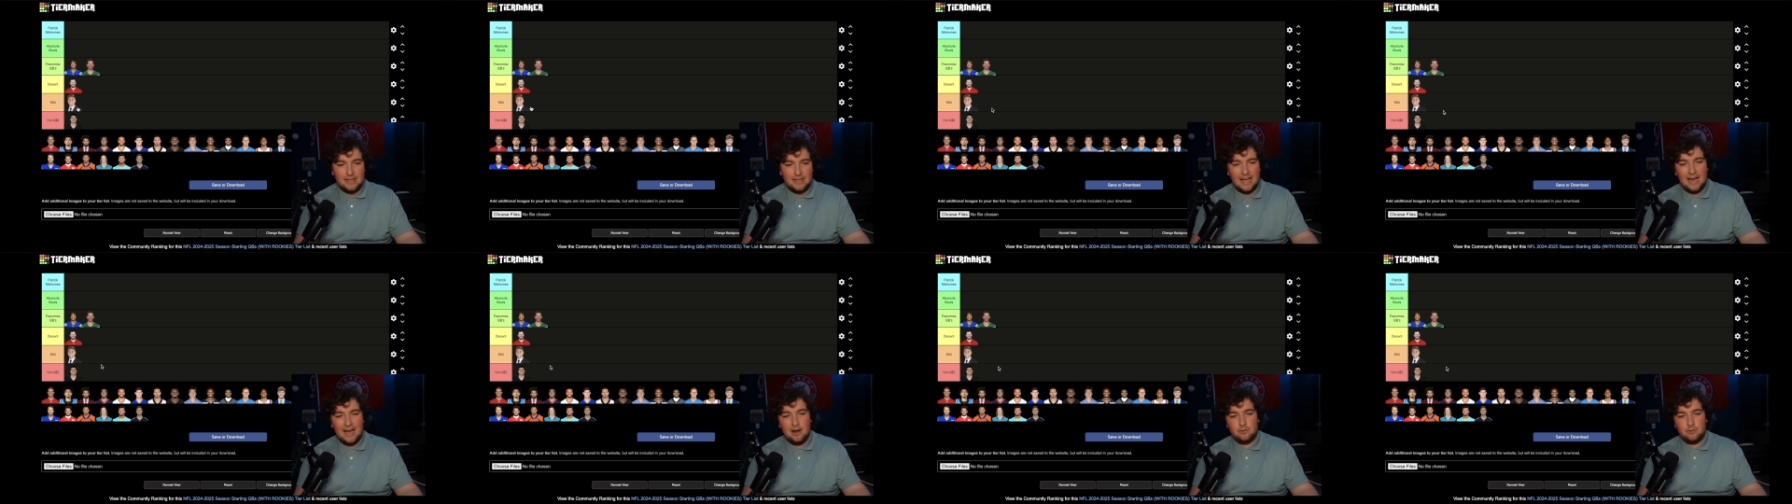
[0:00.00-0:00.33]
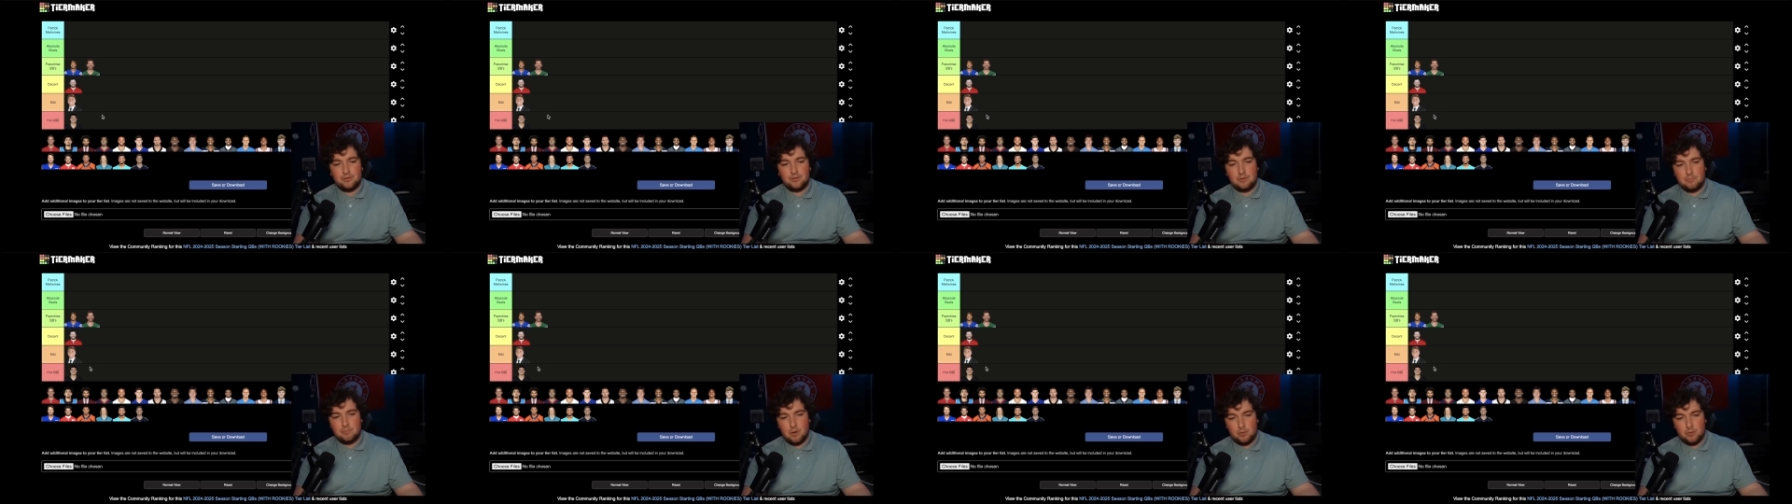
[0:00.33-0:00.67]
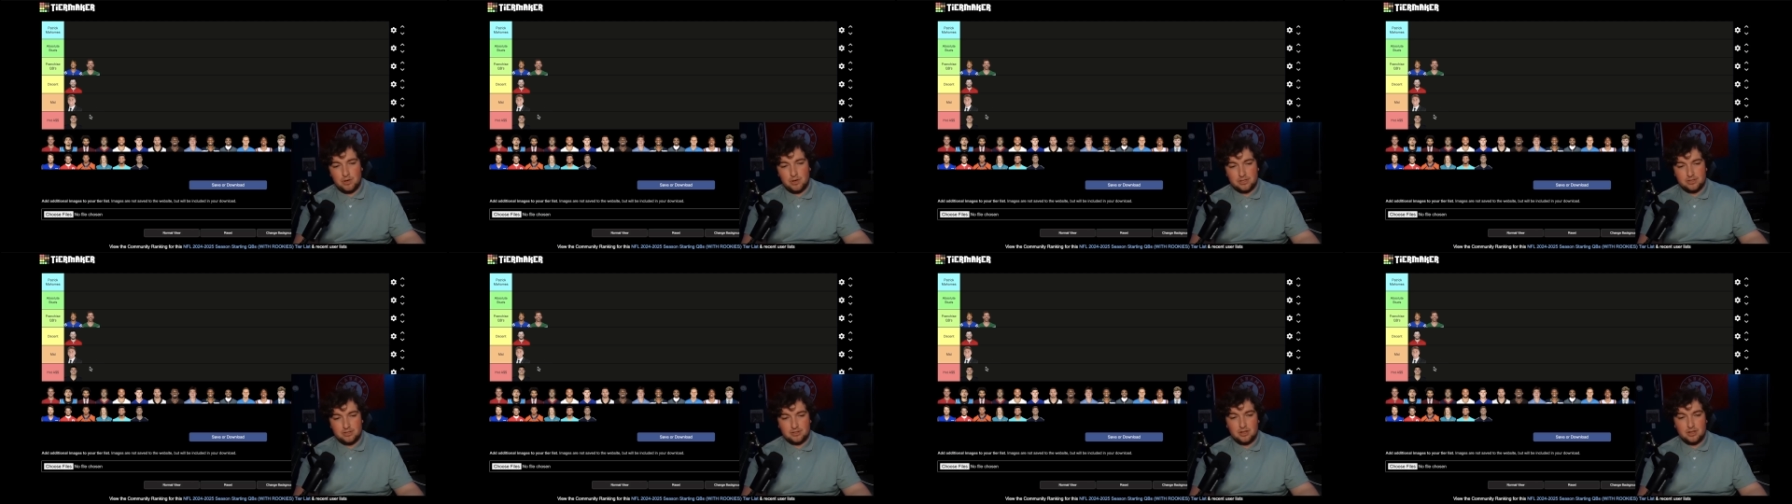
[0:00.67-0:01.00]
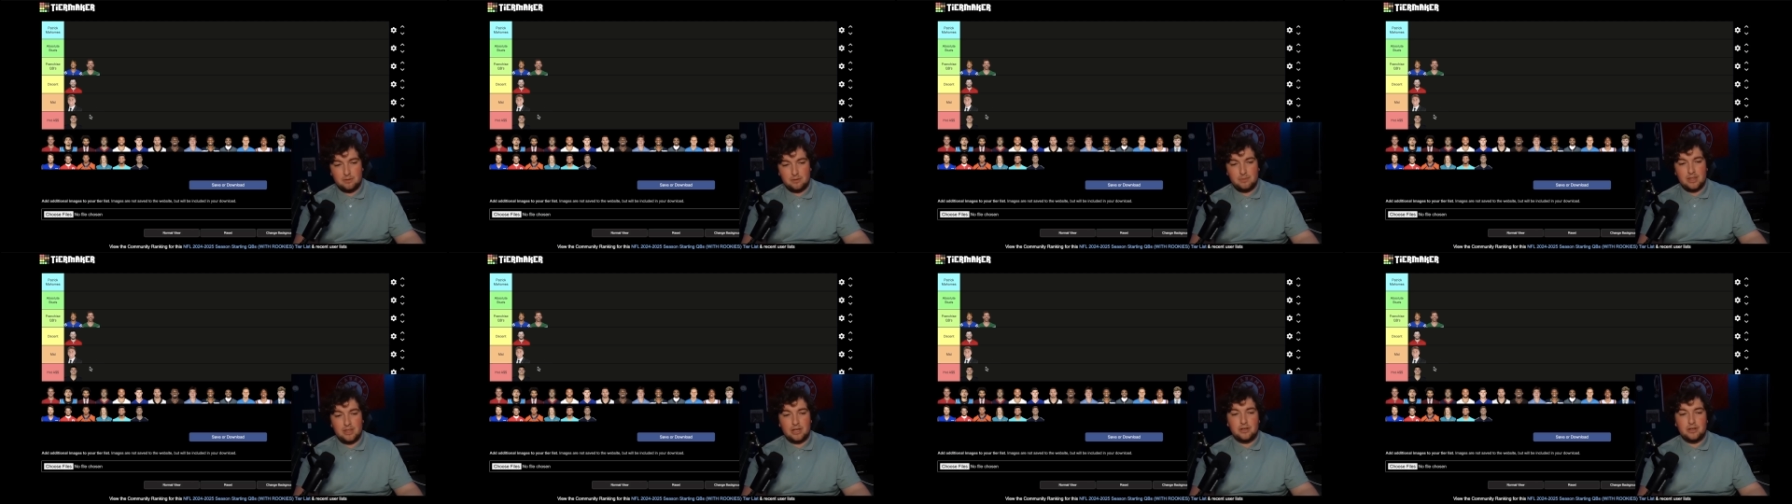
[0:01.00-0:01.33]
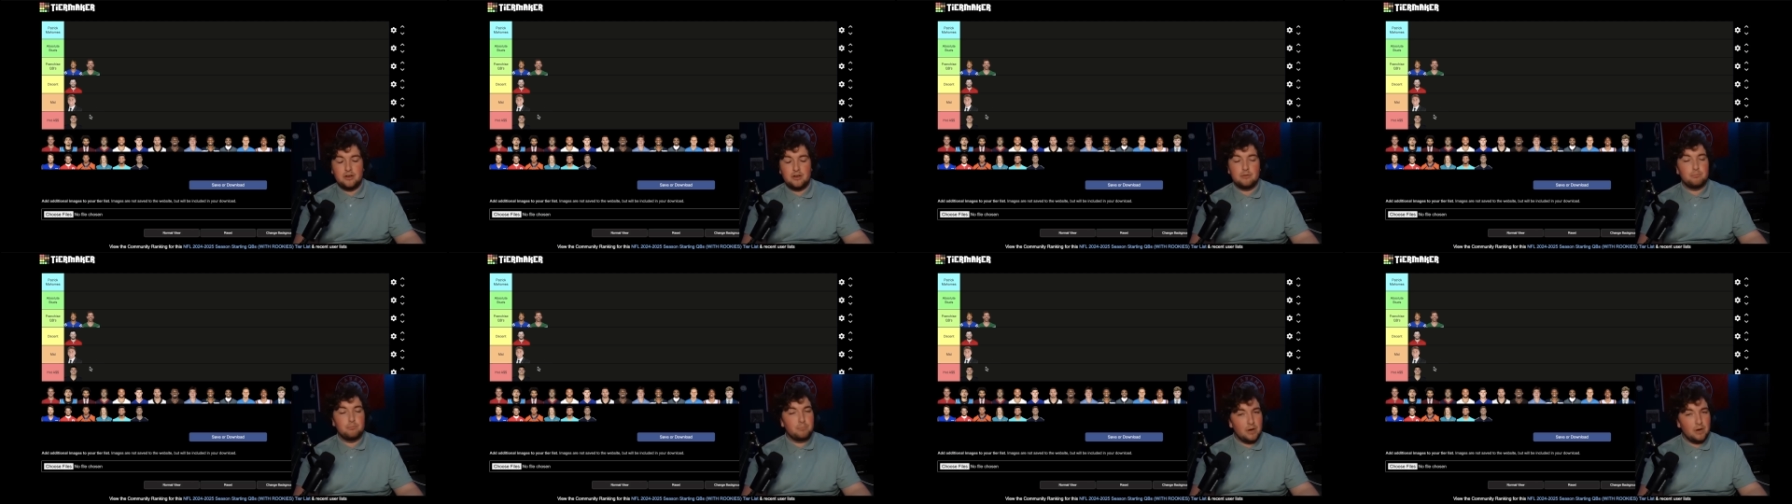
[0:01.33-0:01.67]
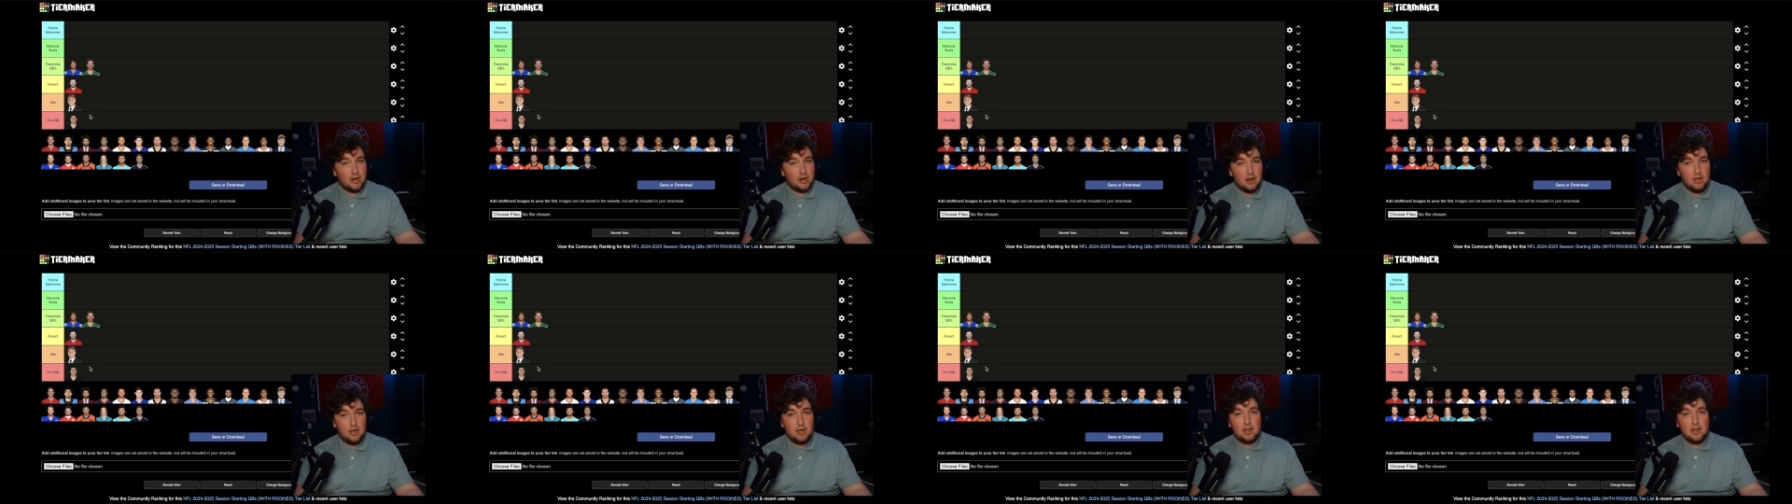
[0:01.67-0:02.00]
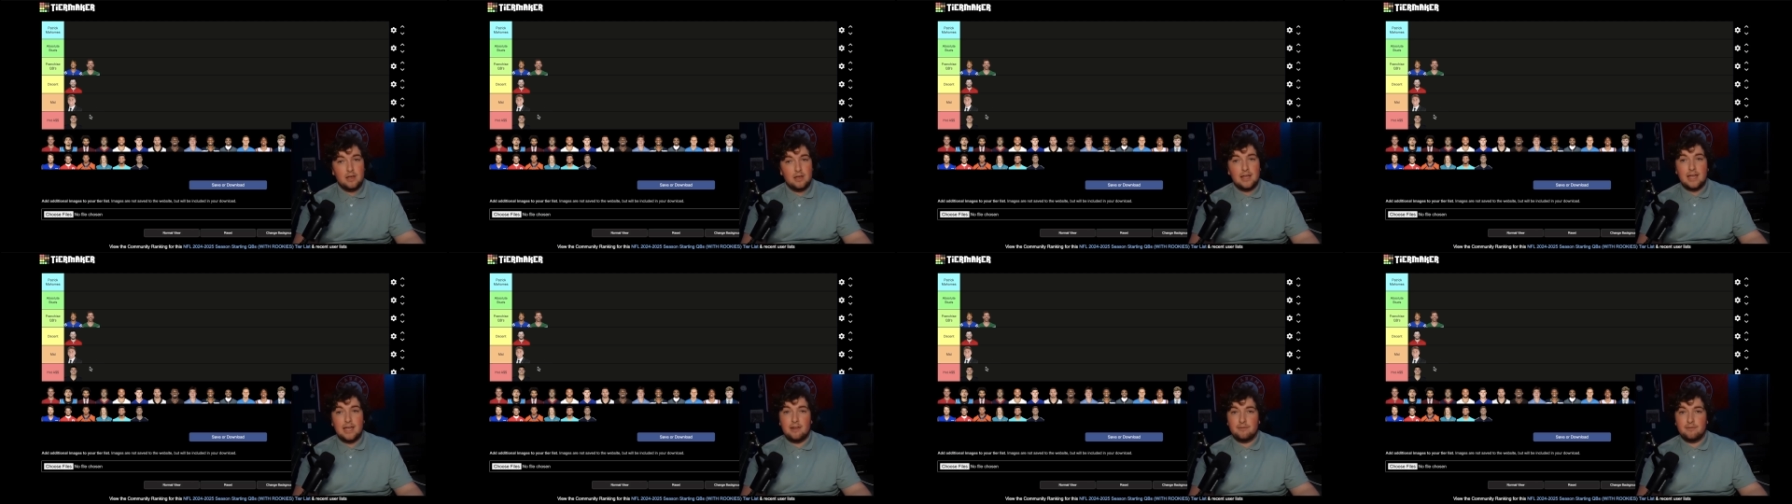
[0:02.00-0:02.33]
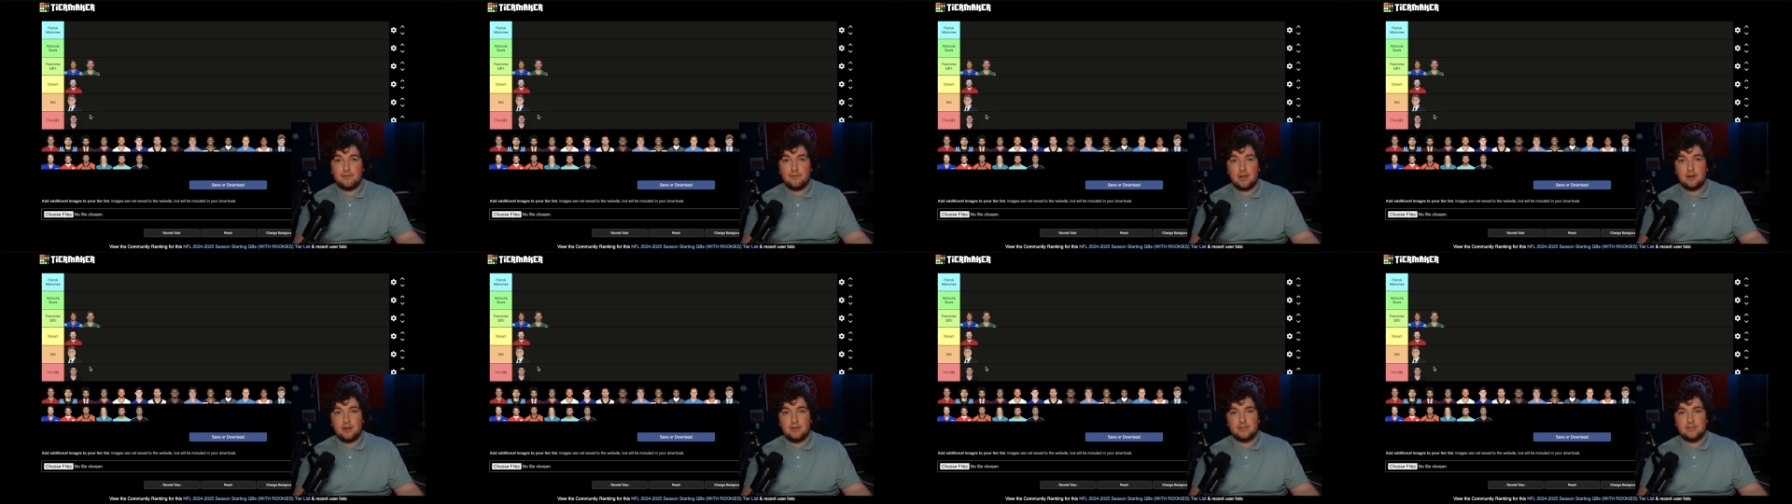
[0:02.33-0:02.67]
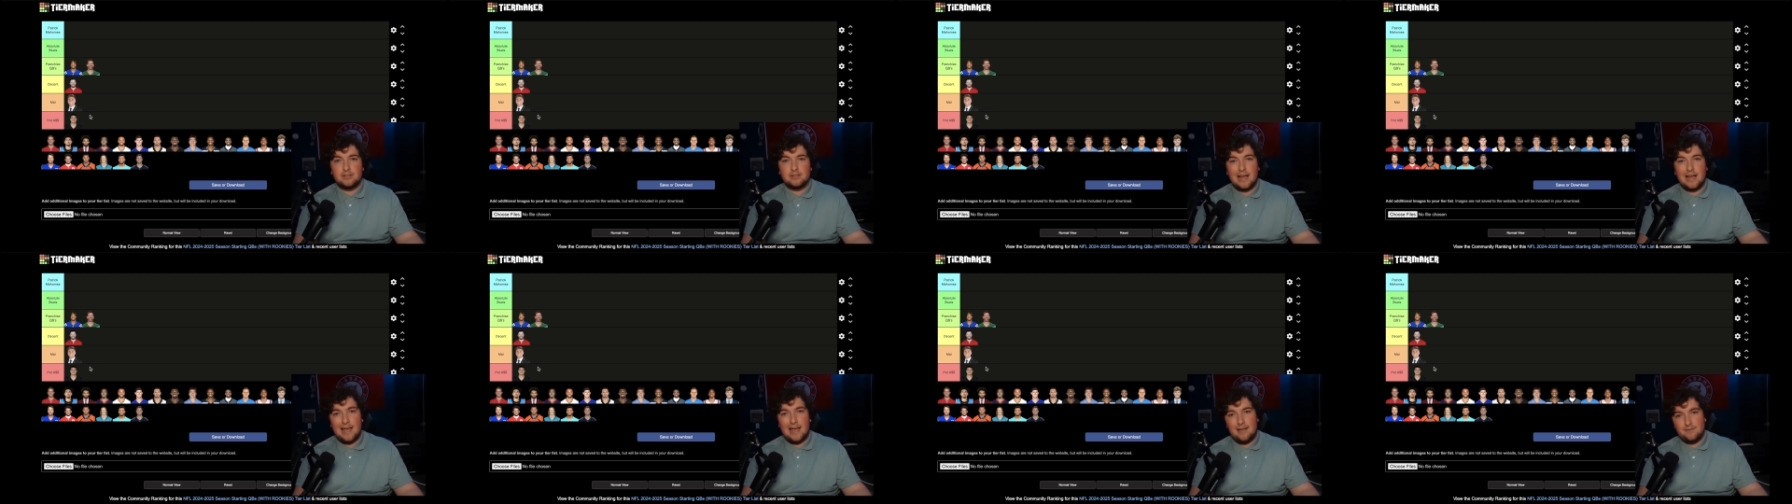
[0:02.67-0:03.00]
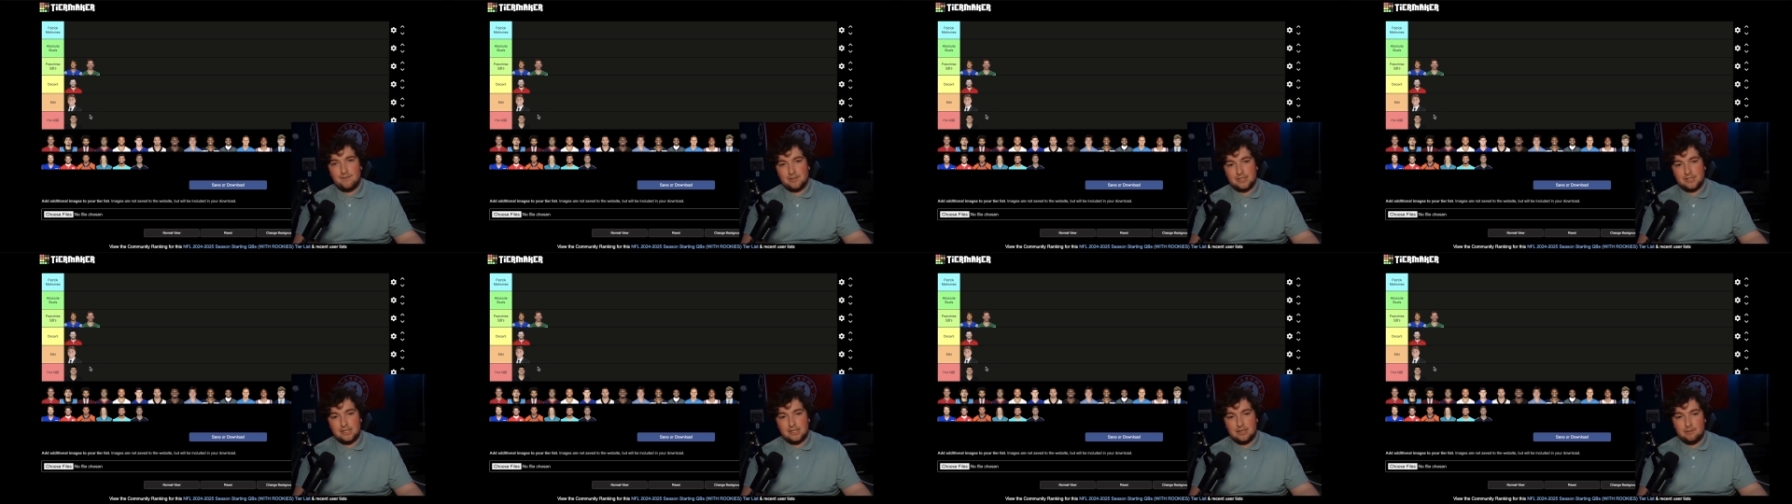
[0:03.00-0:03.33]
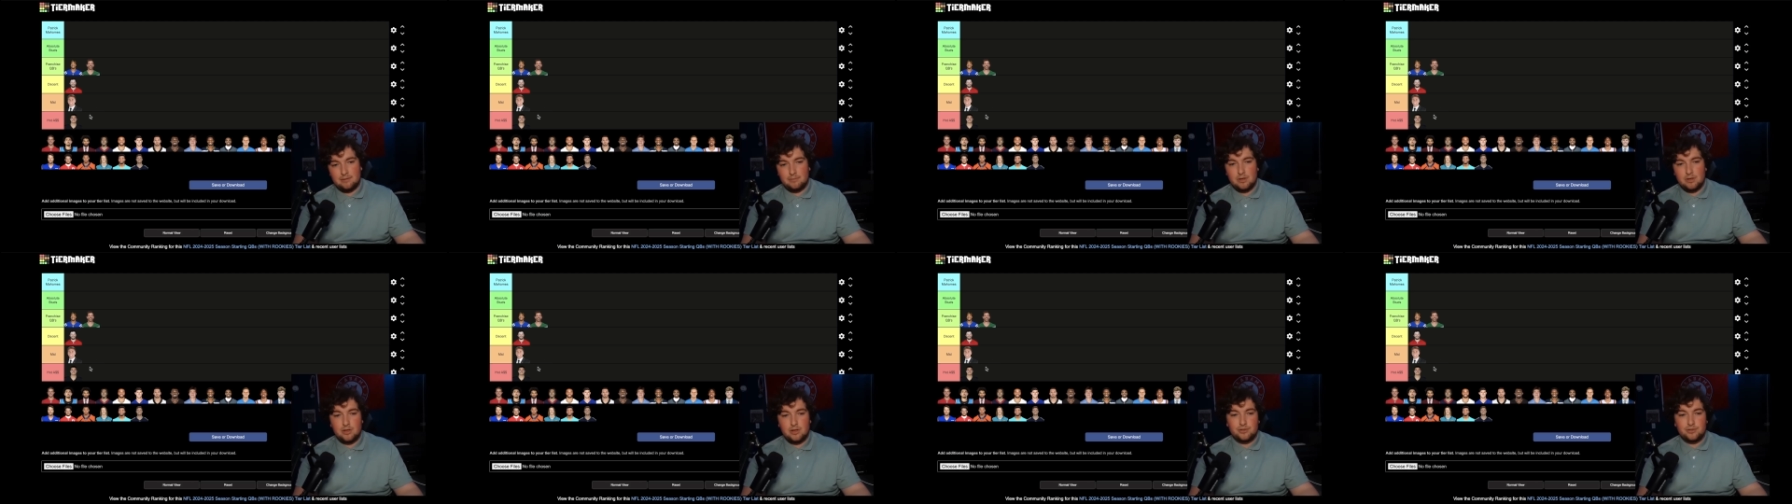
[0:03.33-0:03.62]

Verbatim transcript: I don't think Bo Nix is going to be that good, but in fairness, I haven't seen him.